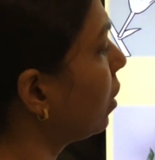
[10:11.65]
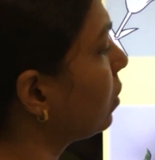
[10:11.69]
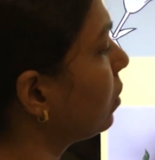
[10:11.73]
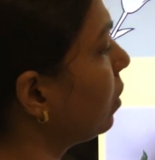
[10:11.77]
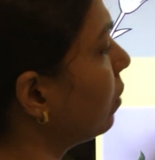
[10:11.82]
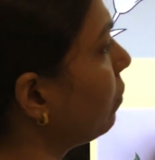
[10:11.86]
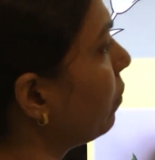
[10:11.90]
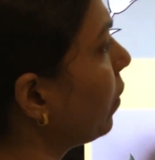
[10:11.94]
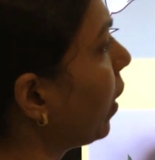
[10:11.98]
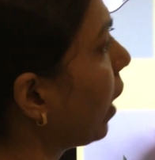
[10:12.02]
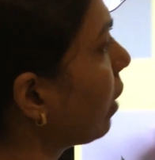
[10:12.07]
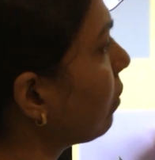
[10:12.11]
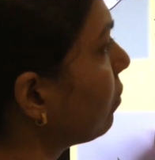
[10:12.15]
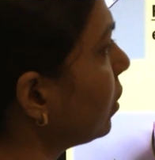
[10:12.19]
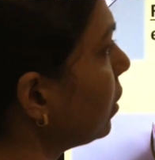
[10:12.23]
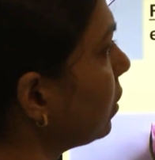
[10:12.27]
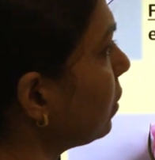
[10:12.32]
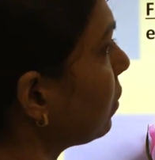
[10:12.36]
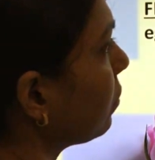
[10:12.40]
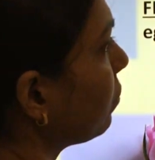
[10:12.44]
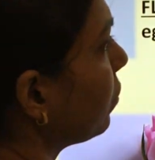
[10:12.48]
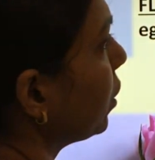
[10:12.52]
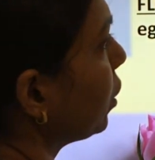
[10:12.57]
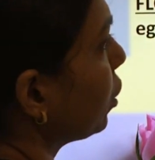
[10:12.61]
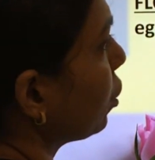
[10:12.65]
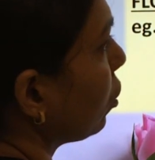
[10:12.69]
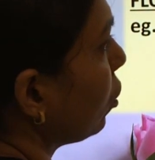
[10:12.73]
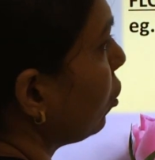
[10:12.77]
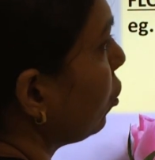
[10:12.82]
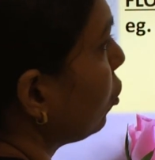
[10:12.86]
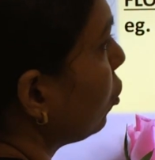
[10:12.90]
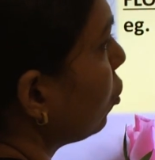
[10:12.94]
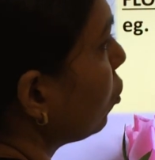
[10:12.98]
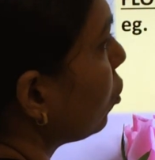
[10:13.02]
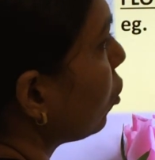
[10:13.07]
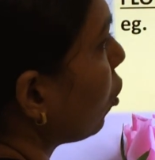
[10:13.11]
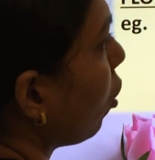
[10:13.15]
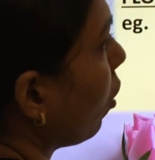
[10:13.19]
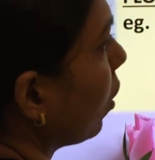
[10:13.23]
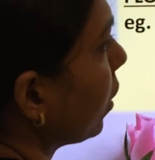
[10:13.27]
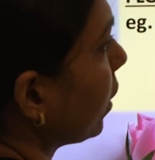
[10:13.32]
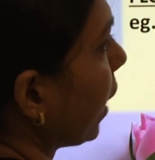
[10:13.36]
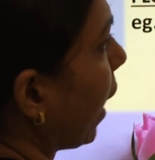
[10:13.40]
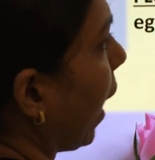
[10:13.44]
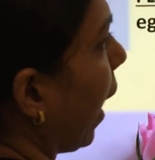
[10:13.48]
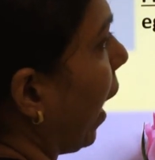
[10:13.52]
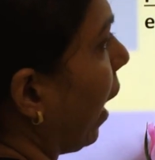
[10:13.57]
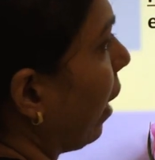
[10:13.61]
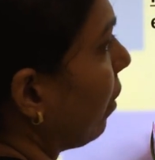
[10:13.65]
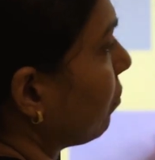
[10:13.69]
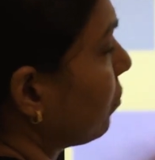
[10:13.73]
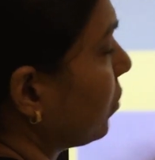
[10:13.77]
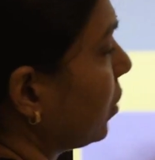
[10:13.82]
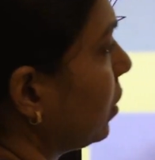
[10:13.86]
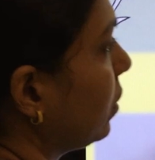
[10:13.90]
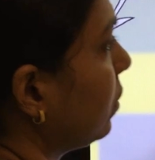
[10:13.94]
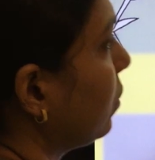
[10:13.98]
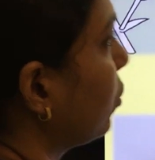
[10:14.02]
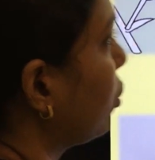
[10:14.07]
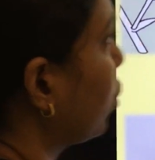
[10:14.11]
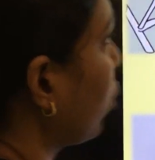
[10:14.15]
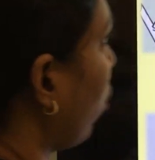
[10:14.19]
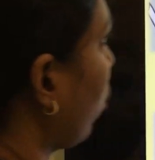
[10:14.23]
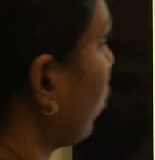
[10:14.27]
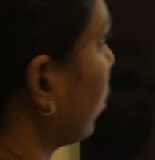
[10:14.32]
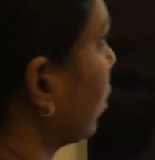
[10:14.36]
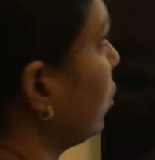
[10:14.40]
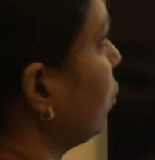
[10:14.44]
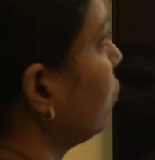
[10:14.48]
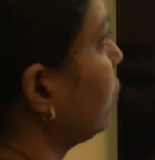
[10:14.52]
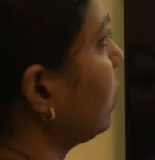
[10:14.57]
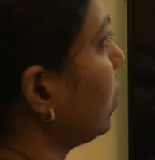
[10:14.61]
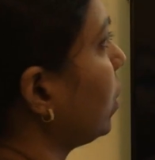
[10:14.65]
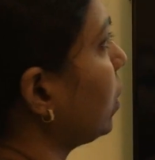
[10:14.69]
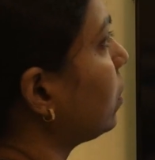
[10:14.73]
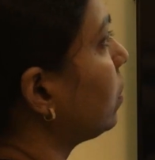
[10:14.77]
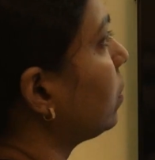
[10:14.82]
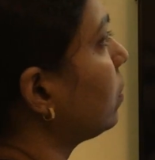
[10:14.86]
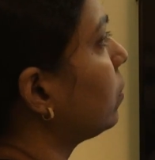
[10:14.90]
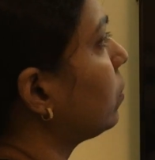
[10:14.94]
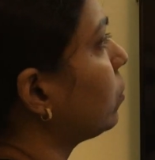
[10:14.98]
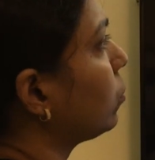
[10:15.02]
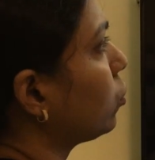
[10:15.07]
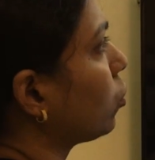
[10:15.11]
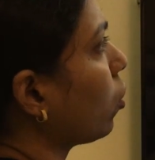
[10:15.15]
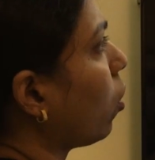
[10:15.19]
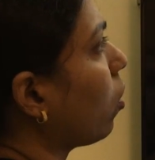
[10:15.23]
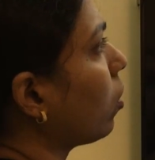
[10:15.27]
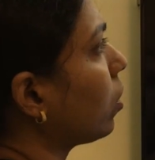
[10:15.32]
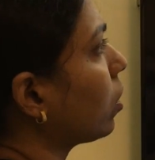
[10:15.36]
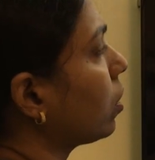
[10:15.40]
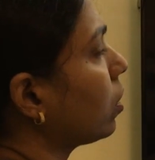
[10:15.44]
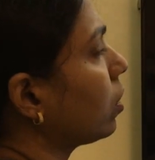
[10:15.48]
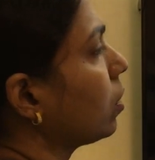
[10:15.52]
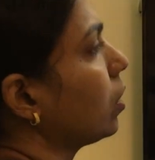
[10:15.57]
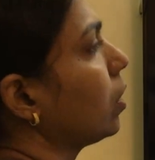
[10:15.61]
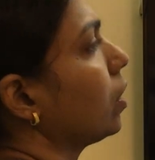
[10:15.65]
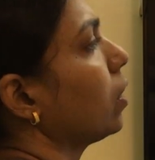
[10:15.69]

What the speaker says: The flowers which do not have the stalk, you see the stalk,